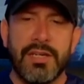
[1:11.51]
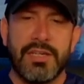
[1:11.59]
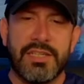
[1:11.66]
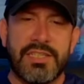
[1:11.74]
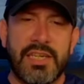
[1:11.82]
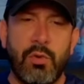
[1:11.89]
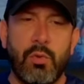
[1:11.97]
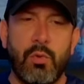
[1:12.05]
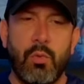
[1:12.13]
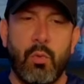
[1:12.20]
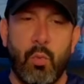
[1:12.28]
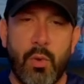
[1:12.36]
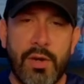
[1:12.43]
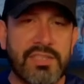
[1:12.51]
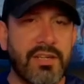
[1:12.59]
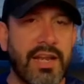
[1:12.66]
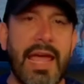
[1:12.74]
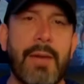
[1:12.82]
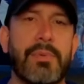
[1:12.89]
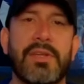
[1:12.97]
to see what's going
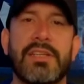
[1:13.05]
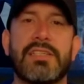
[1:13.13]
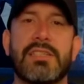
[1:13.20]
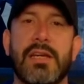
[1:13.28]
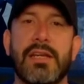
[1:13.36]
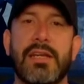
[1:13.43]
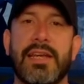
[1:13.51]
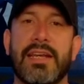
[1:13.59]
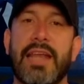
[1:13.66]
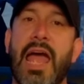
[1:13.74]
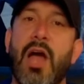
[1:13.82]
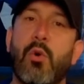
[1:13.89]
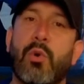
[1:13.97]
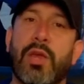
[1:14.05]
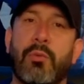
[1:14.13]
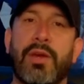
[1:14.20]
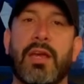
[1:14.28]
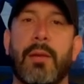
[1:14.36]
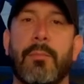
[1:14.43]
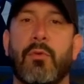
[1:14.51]
to happen this Sunday and how can we
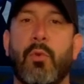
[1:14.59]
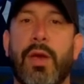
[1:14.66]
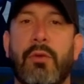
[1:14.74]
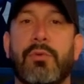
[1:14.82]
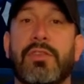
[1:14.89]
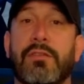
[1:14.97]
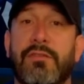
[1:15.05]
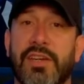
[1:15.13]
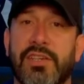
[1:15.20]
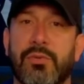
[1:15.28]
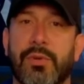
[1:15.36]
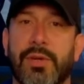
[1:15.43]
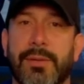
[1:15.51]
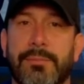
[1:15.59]
come away with the victory.